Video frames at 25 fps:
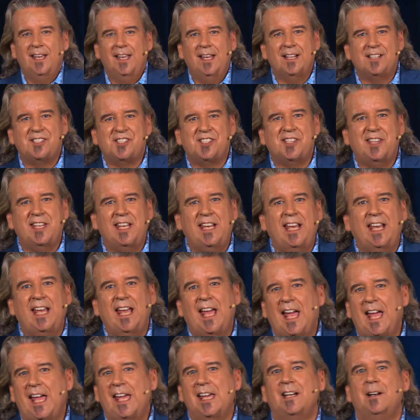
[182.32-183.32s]
it's
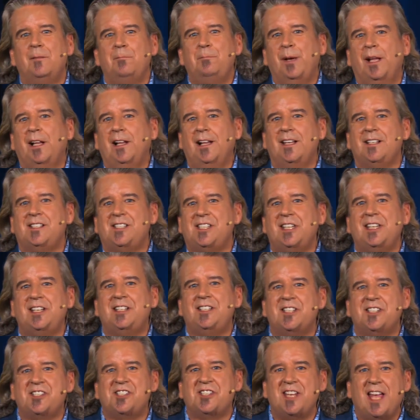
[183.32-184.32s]
the inability
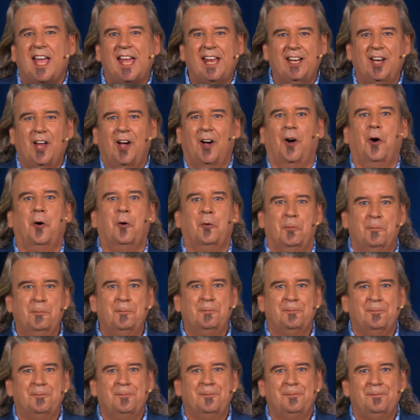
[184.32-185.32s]
to say no.
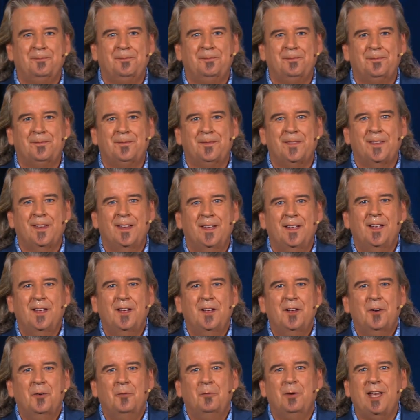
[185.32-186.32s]

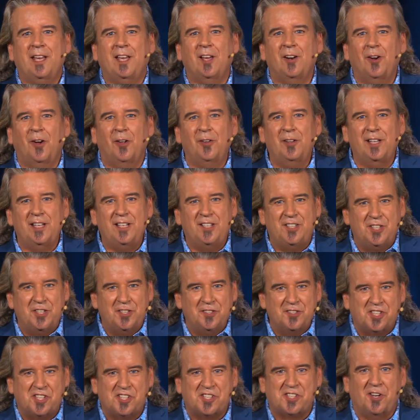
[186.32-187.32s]
We can only
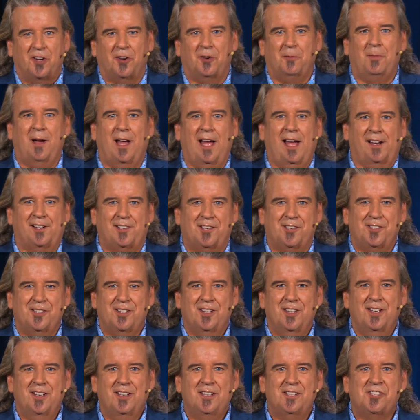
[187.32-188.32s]
do so much.
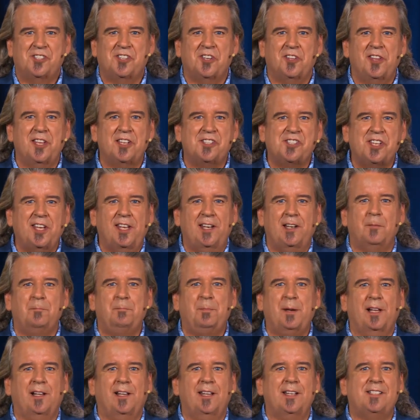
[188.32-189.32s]
So this
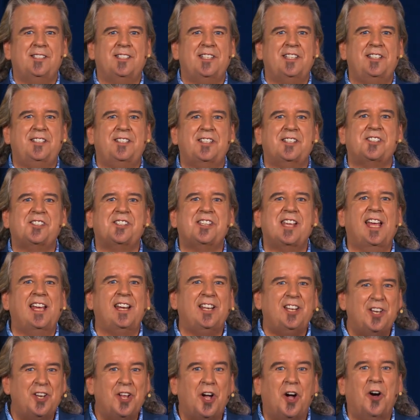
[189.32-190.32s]
inability to
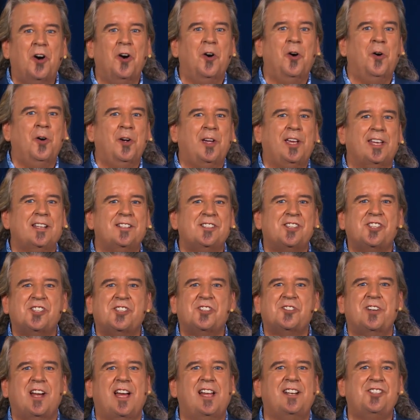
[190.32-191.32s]
say no can
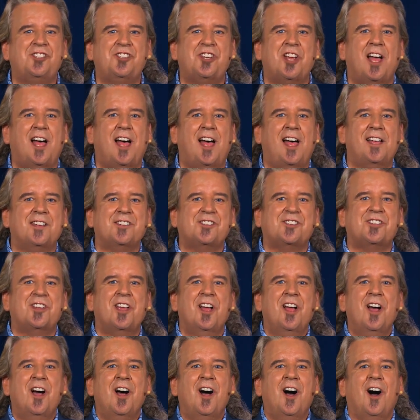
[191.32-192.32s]
stretch us
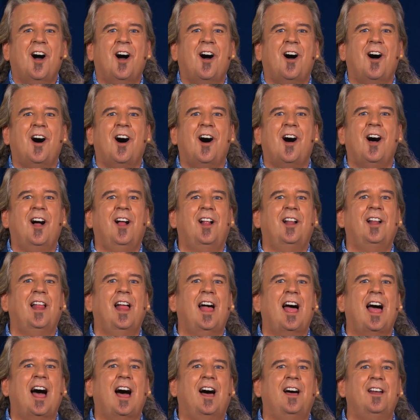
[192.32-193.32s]
all
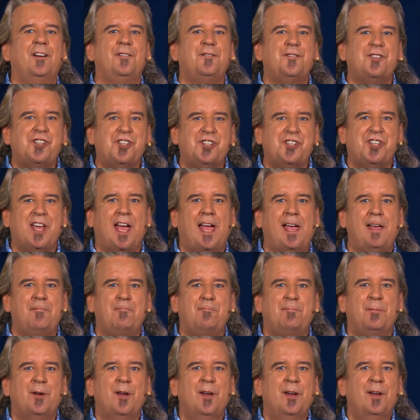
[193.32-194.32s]
out of
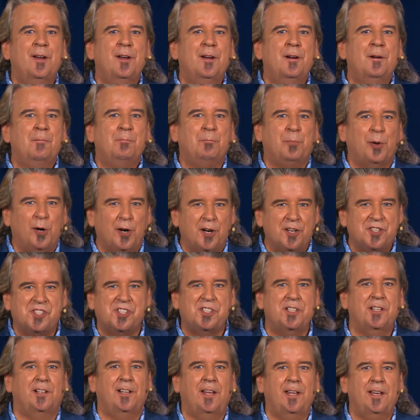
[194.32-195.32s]
shape
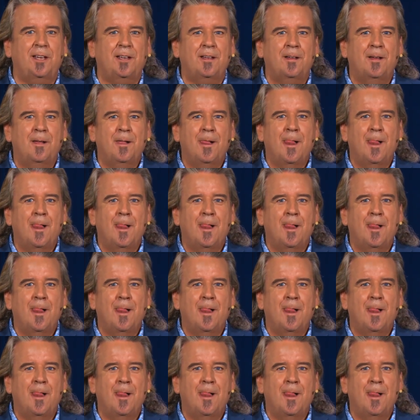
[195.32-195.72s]
personally